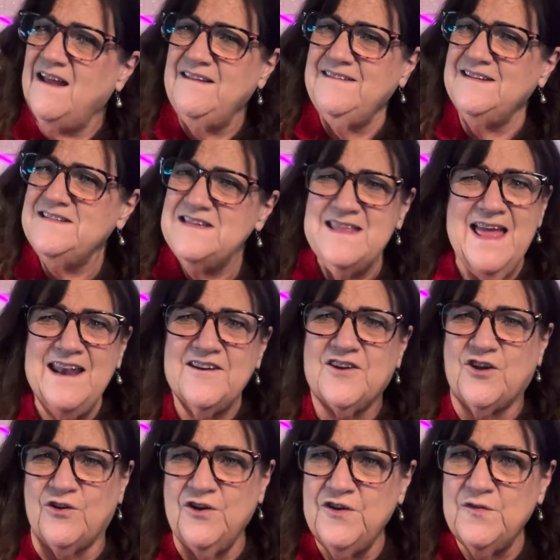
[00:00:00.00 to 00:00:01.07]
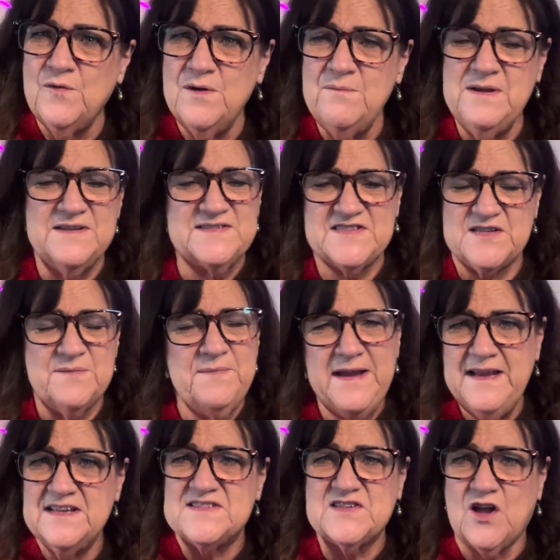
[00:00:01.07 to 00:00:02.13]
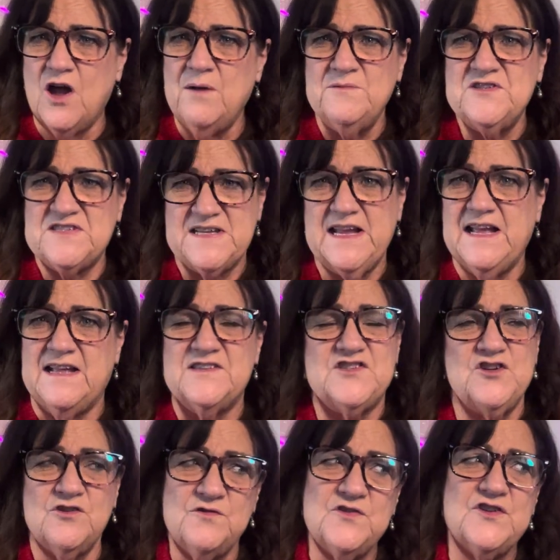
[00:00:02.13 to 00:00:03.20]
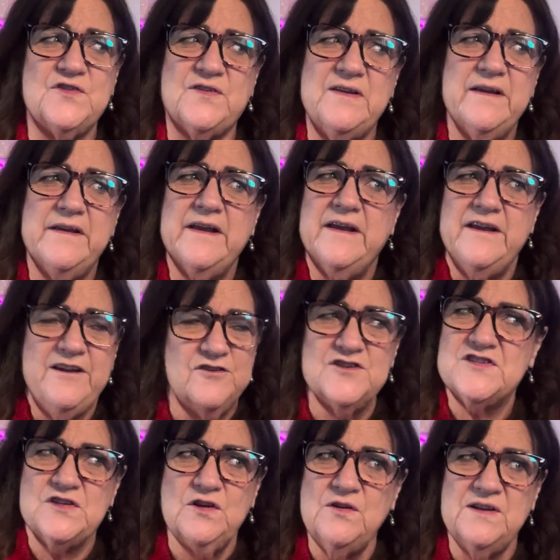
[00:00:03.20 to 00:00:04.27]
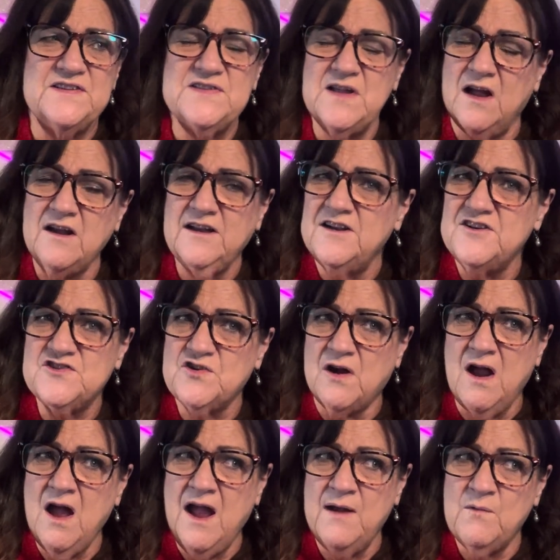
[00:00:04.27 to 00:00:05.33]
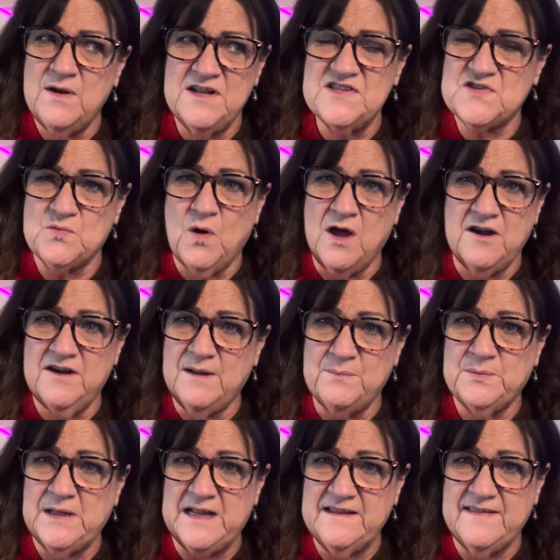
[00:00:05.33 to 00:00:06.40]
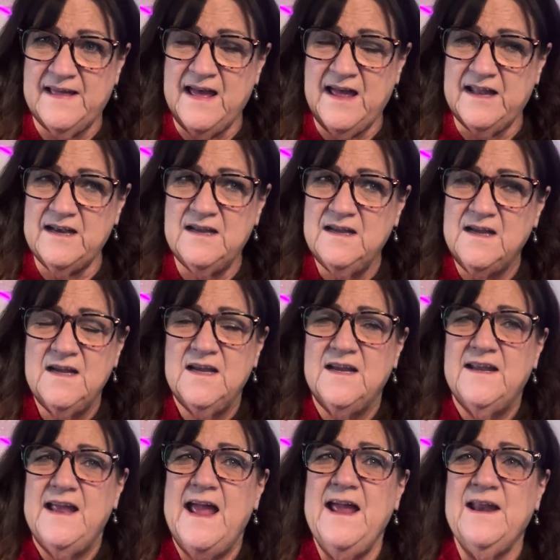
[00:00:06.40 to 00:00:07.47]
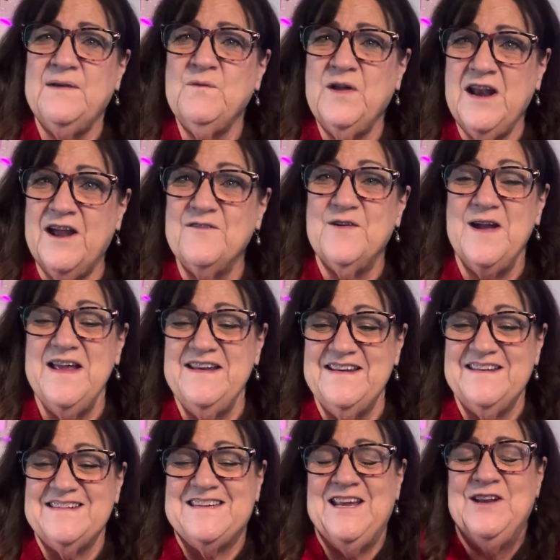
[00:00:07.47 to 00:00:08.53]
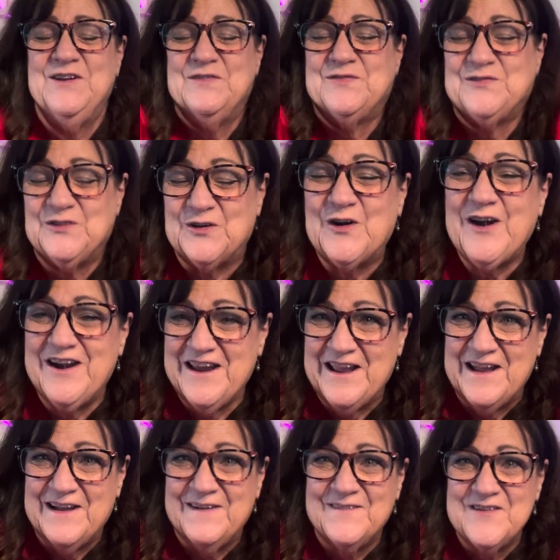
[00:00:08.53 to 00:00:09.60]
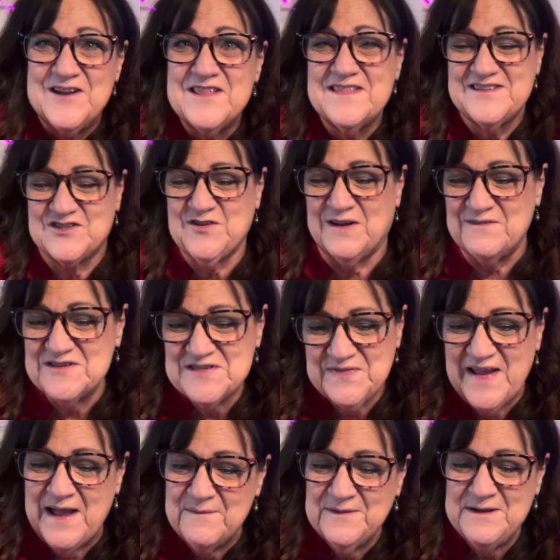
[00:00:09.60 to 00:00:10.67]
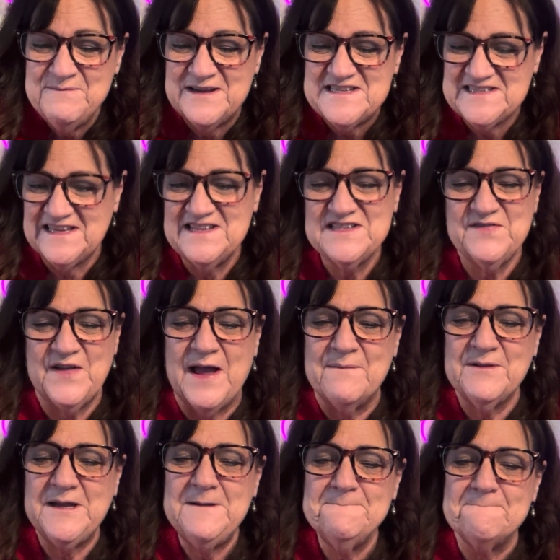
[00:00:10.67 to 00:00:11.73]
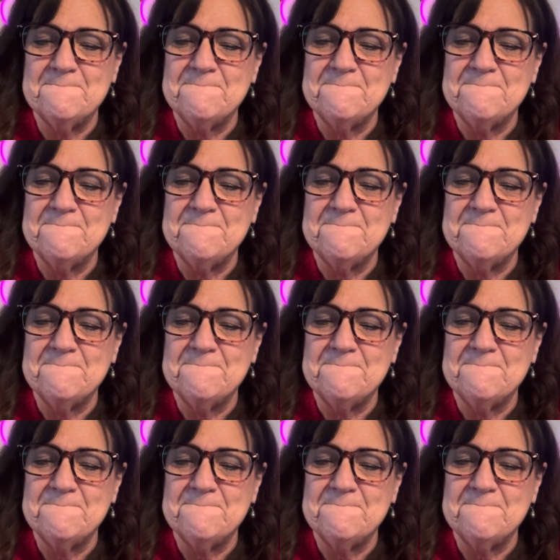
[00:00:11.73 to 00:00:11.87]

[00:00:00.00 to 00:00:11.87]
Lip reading: Doesn't that occur to them? To me, it's common sense. Your suit is not going to dry when it's wadded up like that. And when I went to Florida with Trevor's family, my son's family,